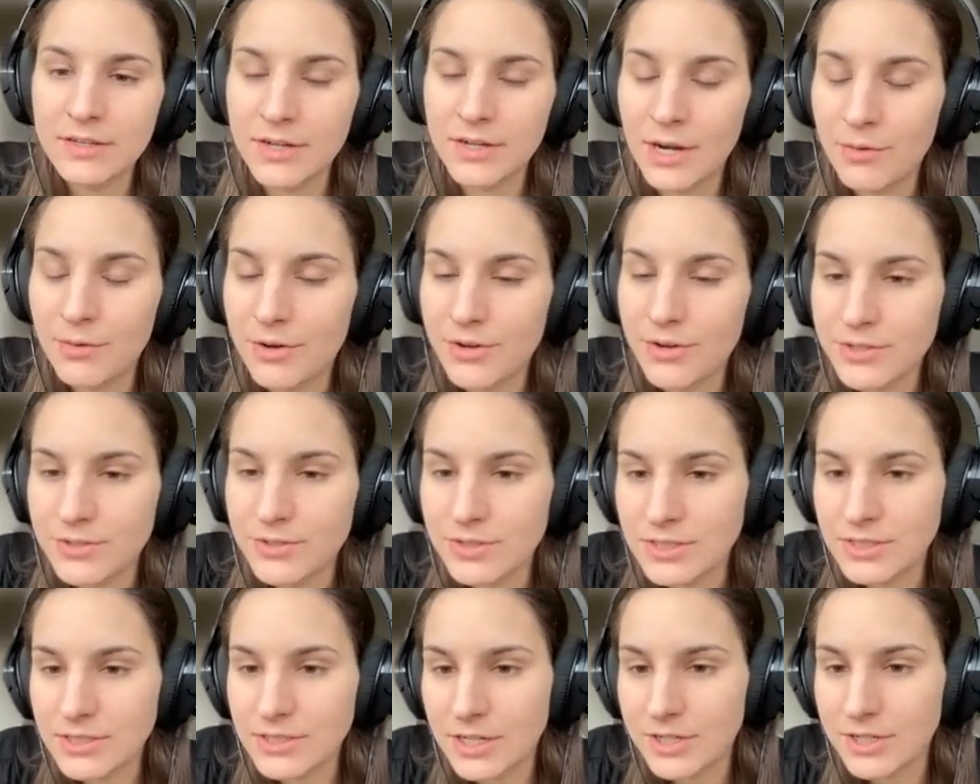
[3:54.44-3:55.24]
They're now
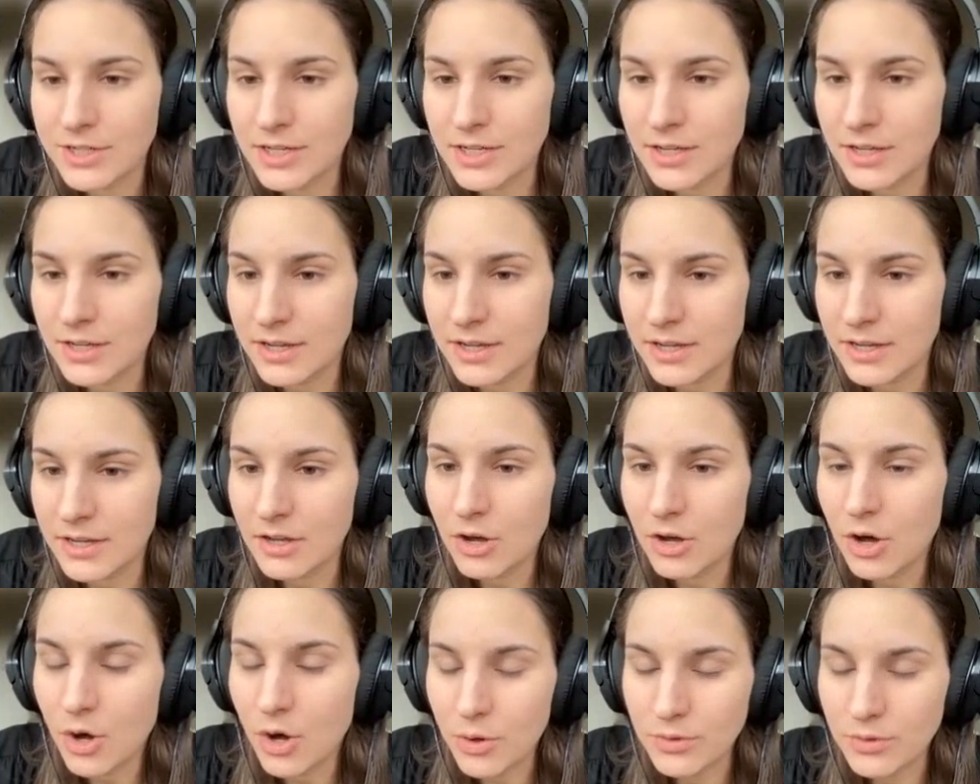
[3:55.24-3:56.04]
also starting
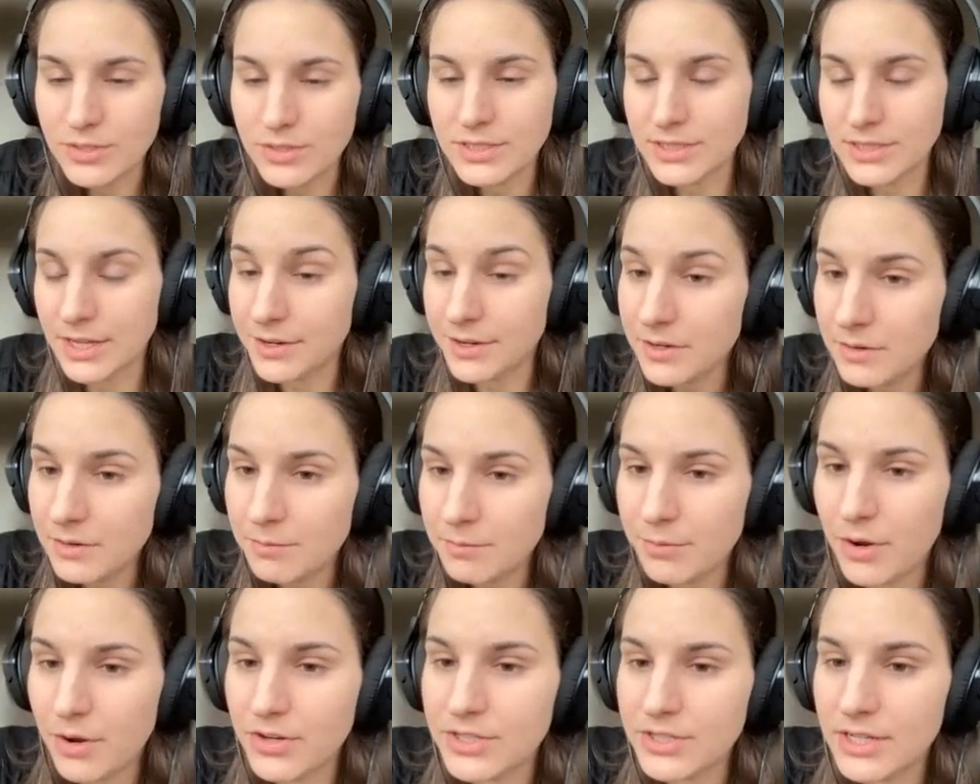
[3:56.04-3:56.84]
a whole sun
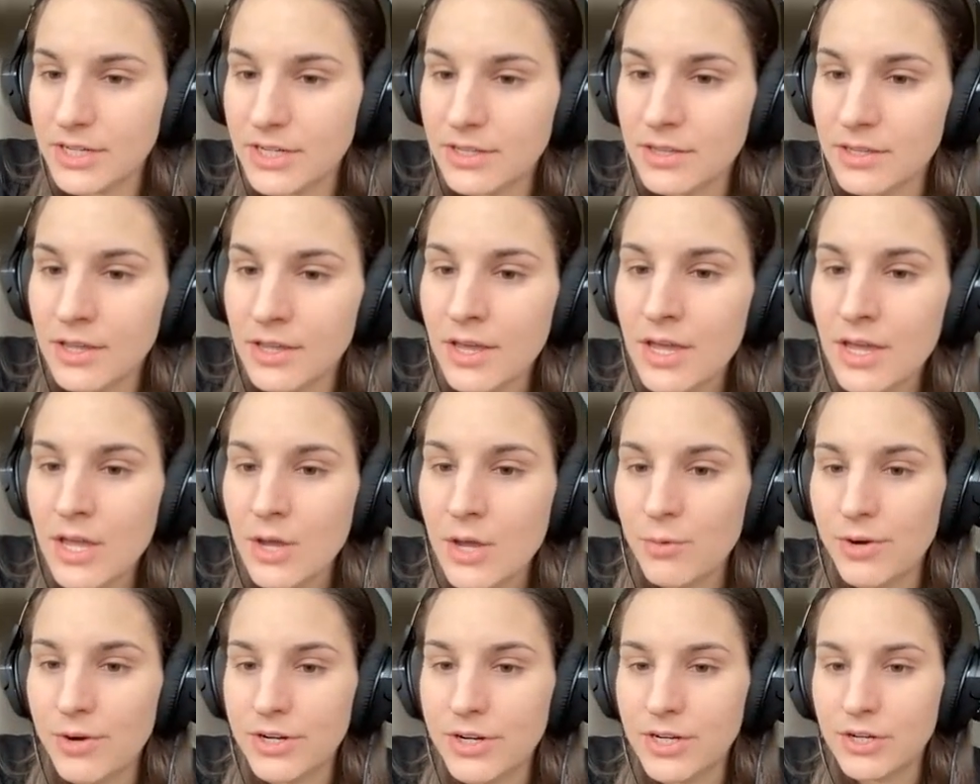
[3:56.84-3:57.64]
project
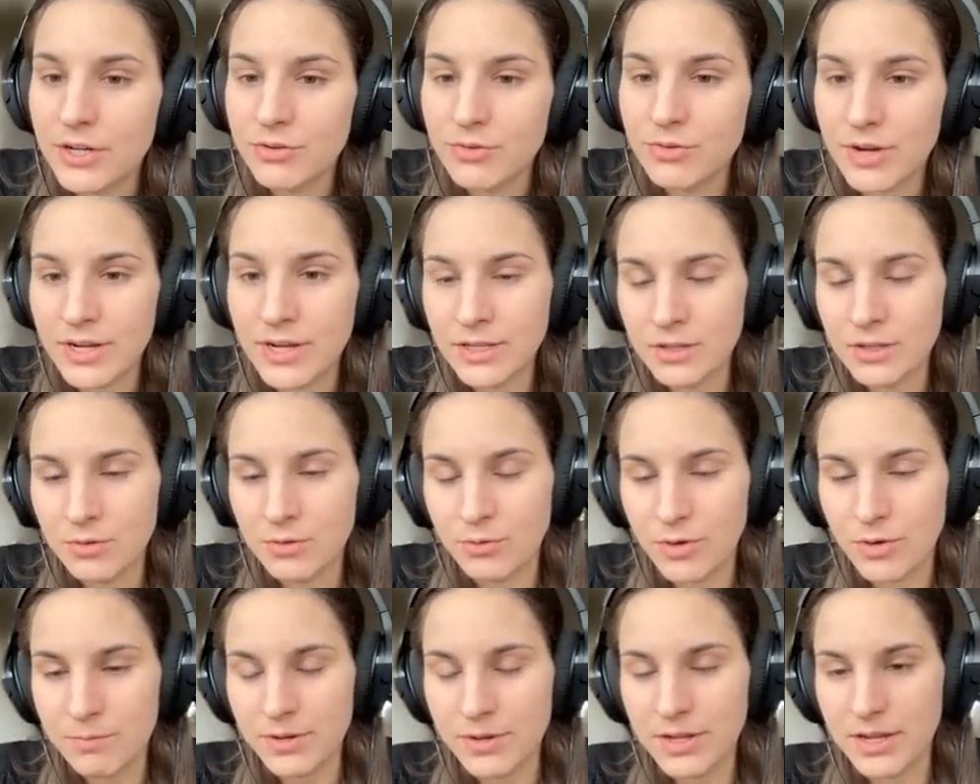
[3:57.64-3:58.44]
where they're trying
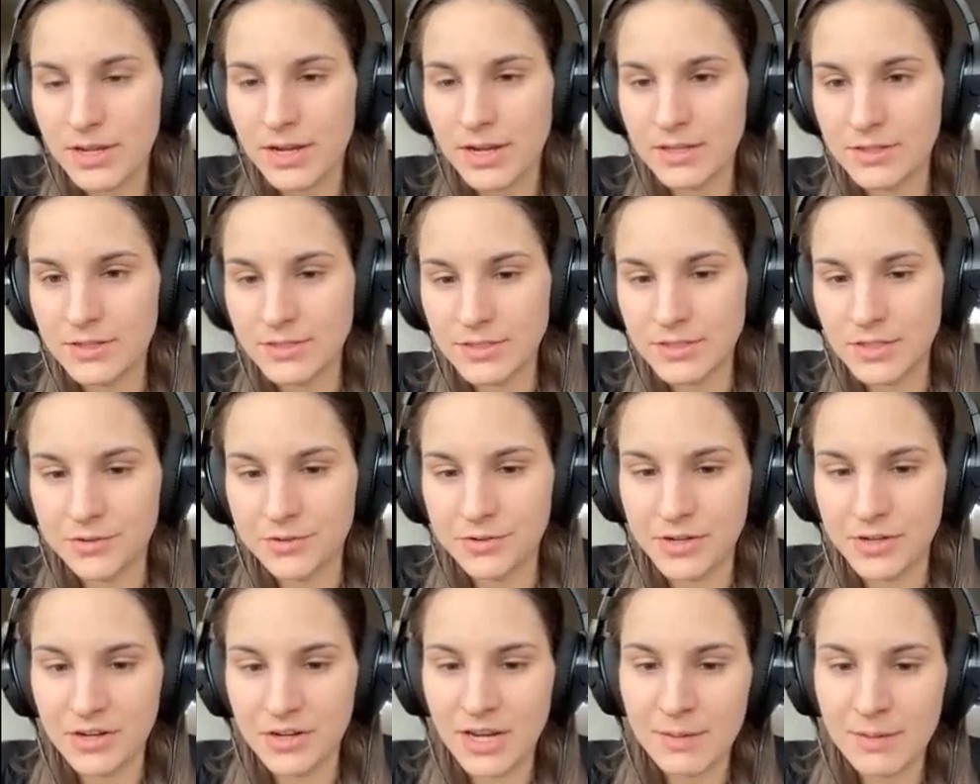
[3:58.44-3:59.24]
to replicate the
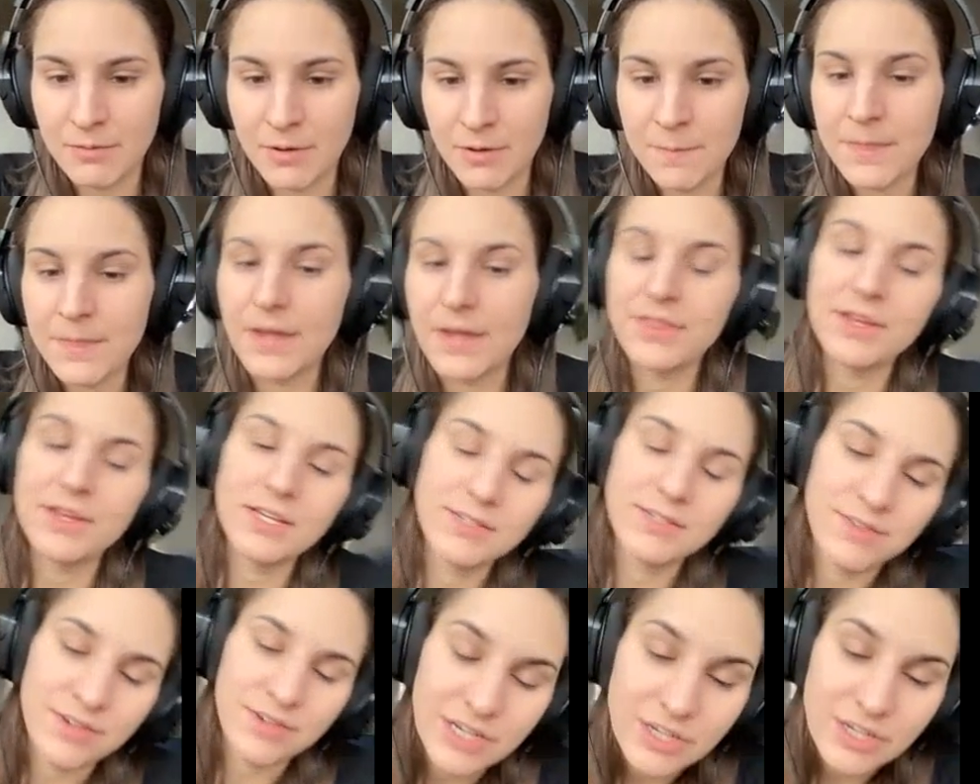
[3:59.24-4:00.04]
solar dynamo. I
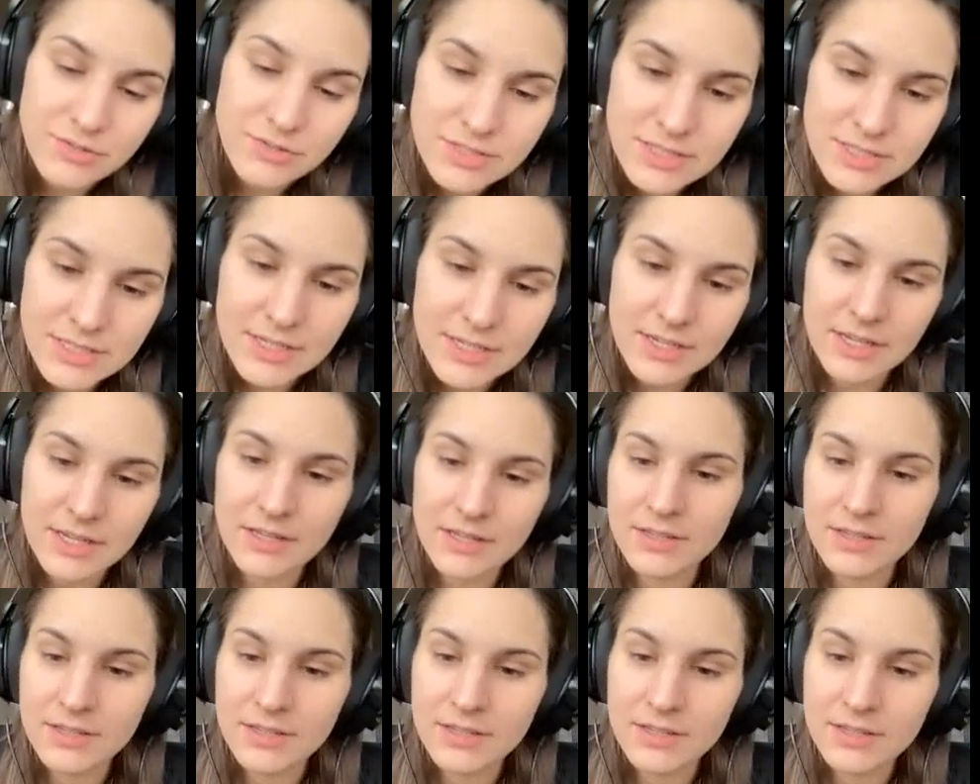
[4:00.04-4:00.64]
think it's very interesting,